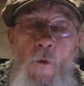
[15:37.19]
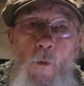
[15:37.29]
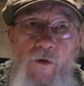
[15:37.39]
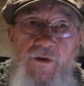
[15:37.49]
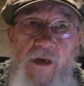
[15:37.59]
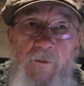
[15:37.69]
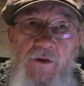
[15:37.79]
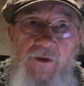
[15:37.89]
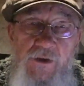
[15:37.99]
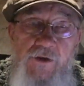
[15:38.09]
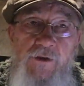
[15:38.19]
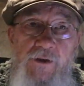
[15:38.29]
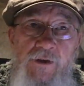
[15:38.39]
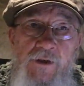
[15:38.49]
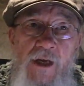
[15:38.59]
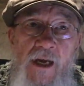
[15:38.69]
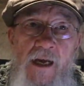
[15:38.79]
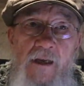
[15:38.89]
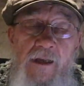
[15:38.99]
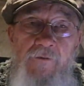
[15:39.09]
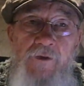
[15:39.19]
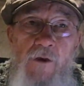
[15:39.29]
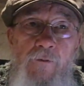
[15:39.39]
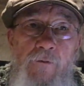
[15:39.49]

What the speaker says: with some of the juices left over